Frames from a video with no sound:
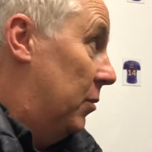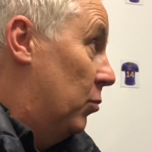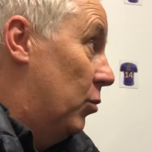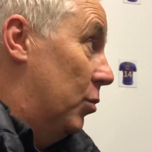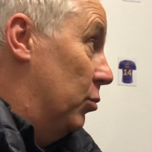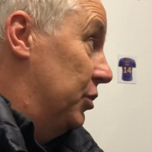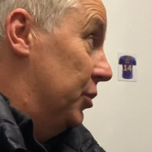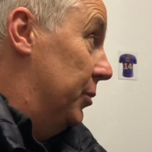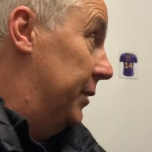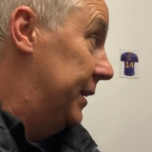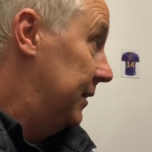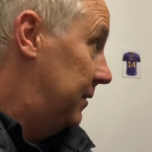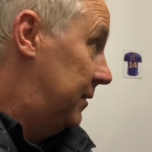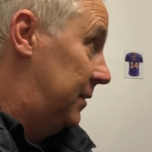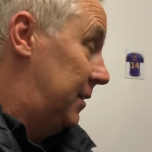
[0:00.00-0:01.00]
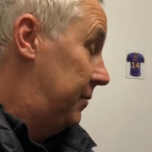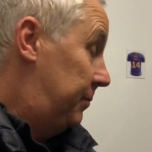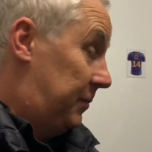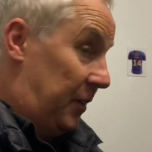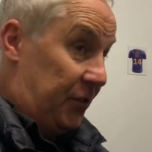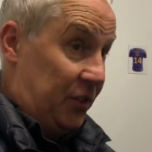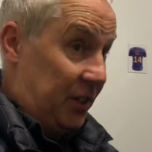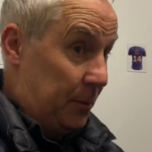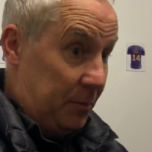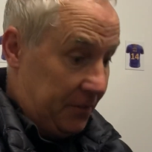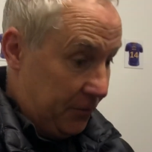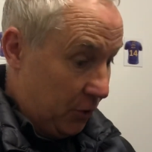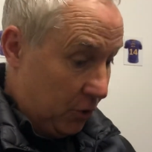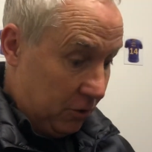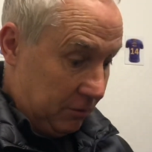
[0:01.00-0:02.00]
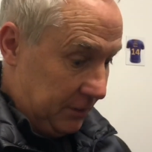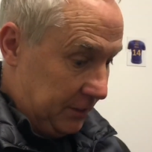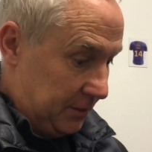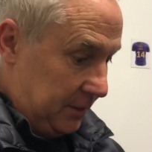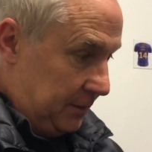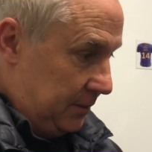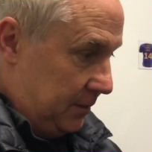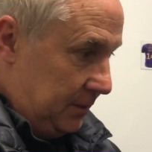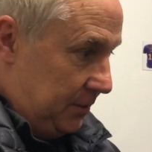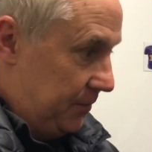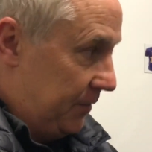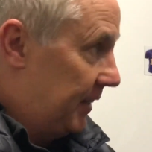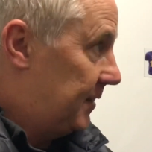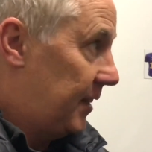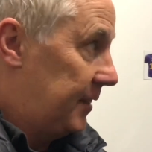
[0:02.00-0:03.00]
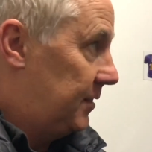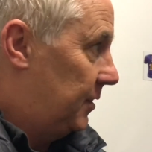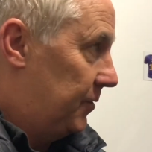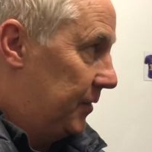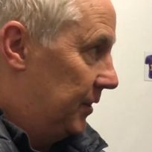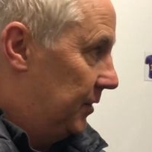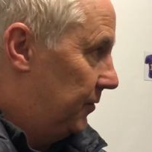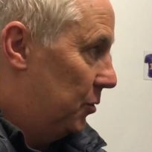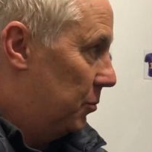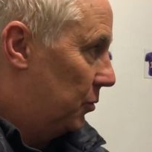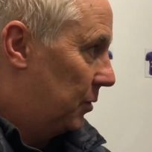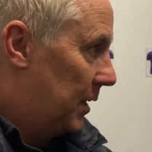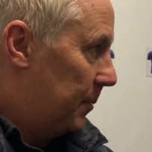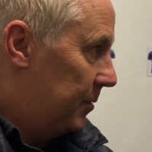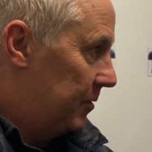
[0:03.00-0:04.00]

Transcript: And what we're doing, I've said before, is fantastic for this football club.